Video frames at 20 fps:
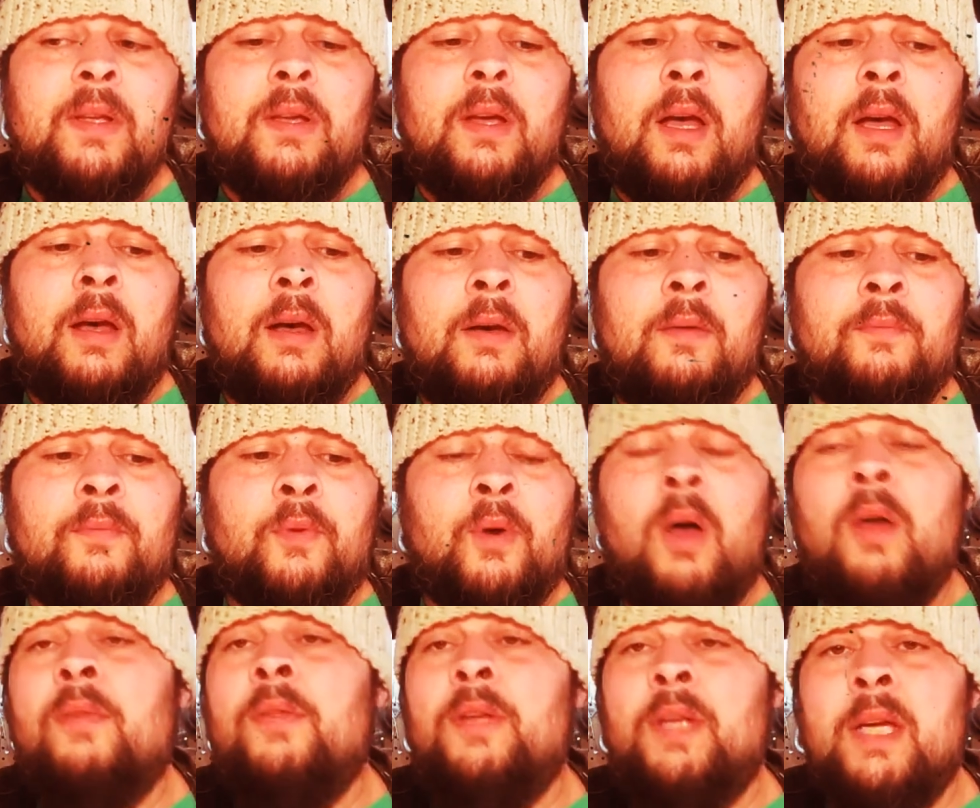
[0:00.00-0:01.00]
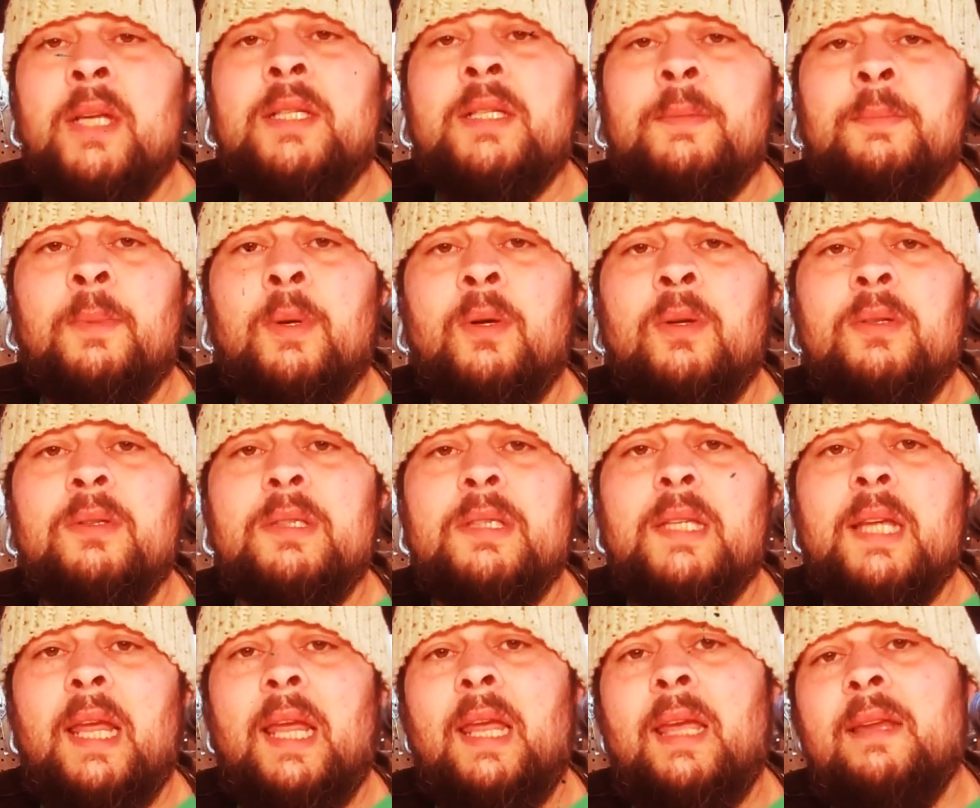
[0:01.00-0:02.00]
for all the nuts and bolts,
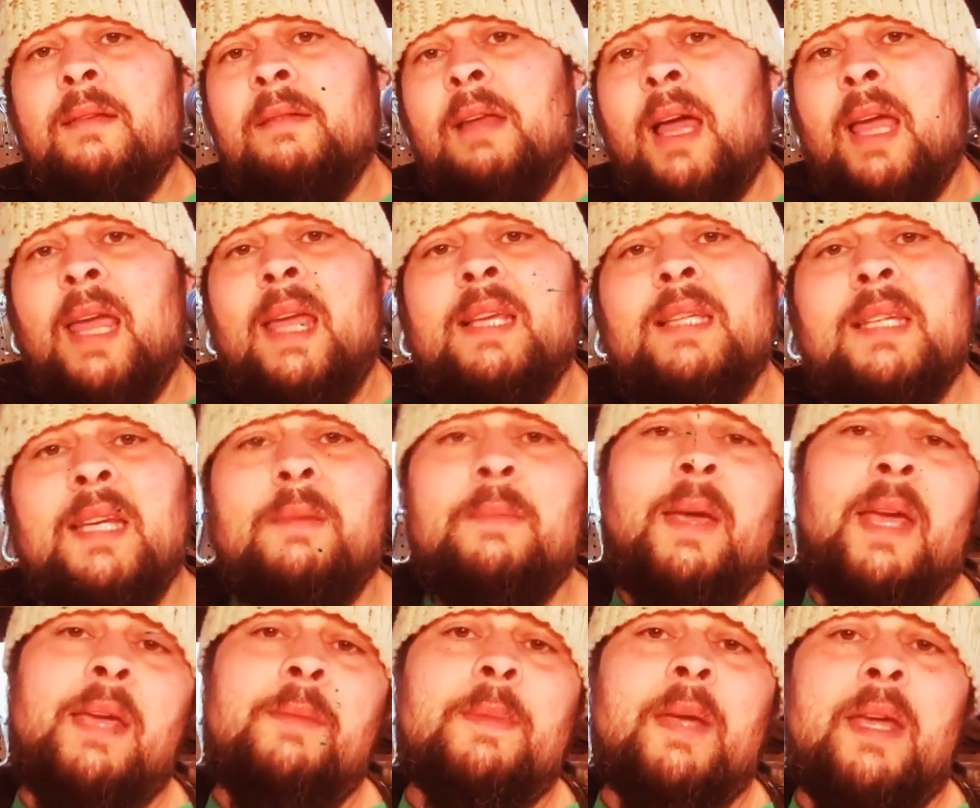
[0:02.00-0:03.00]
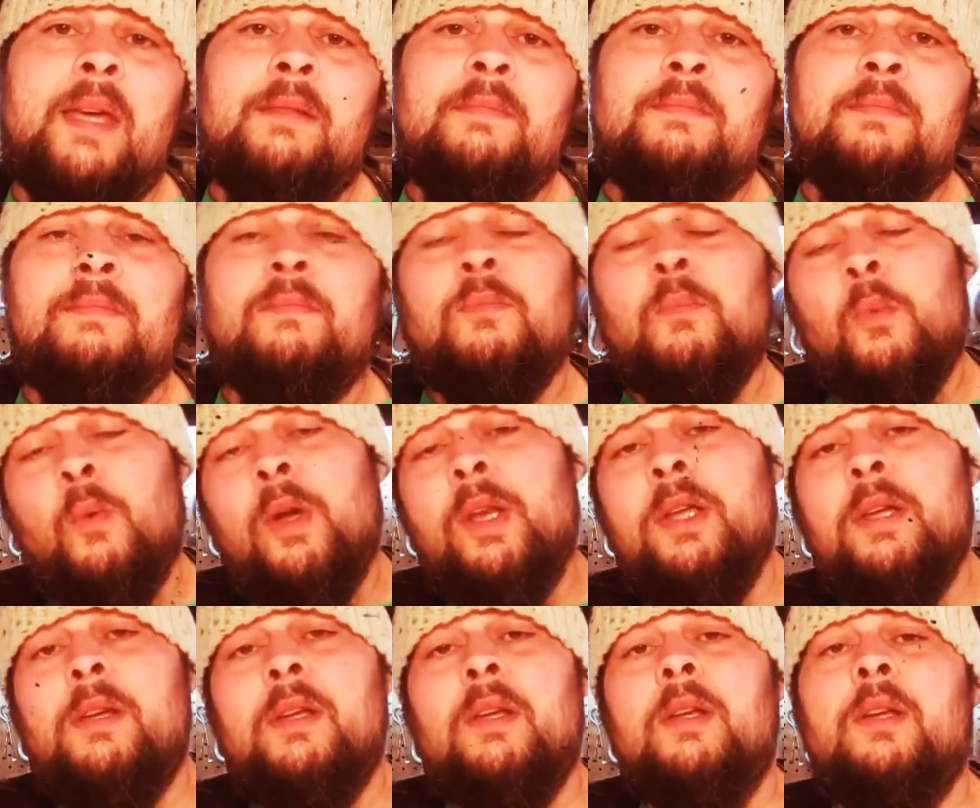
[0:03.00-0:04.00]
and I asked him, hey man, what are
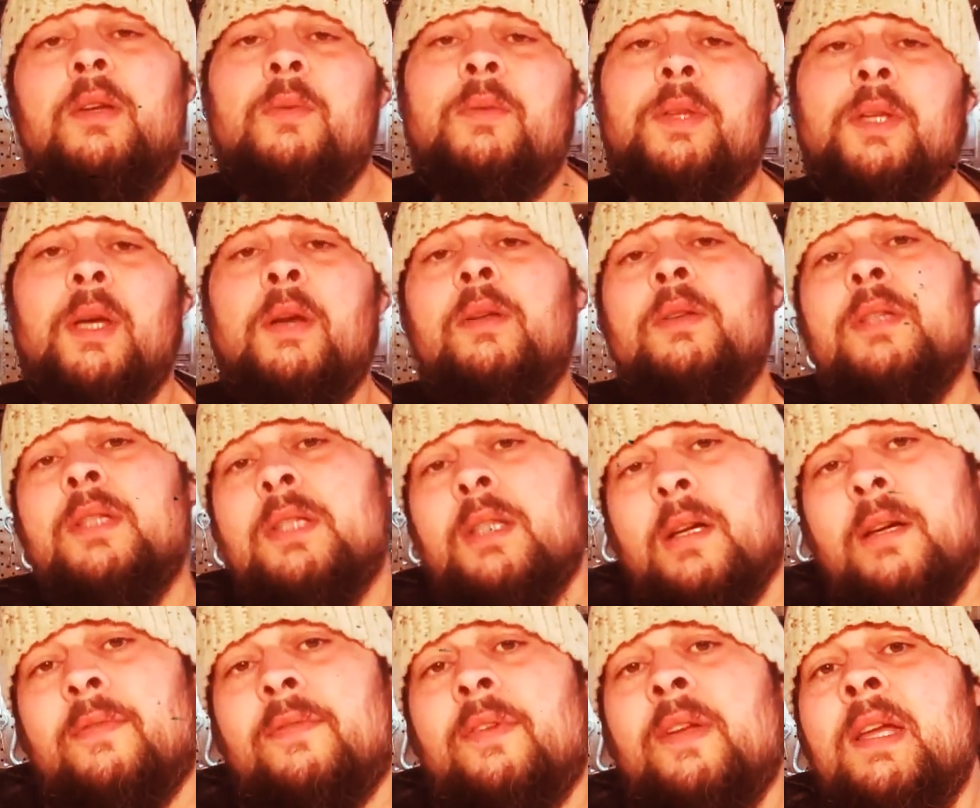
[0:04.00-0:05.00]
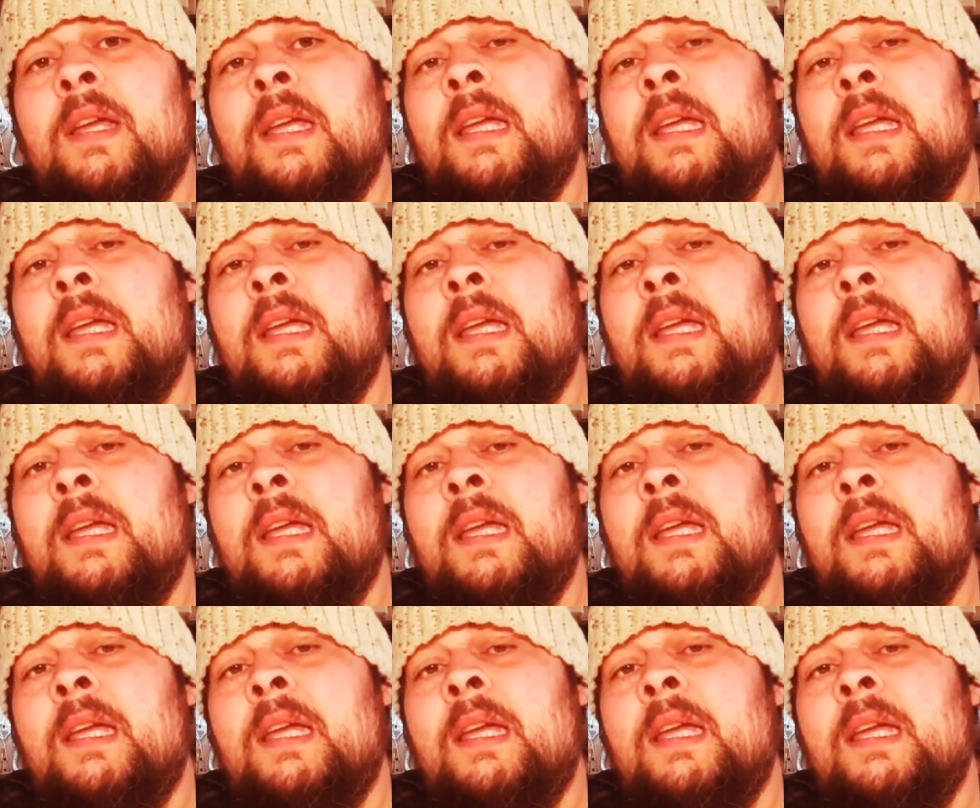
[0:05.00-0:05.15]
you going to do with the old stuff?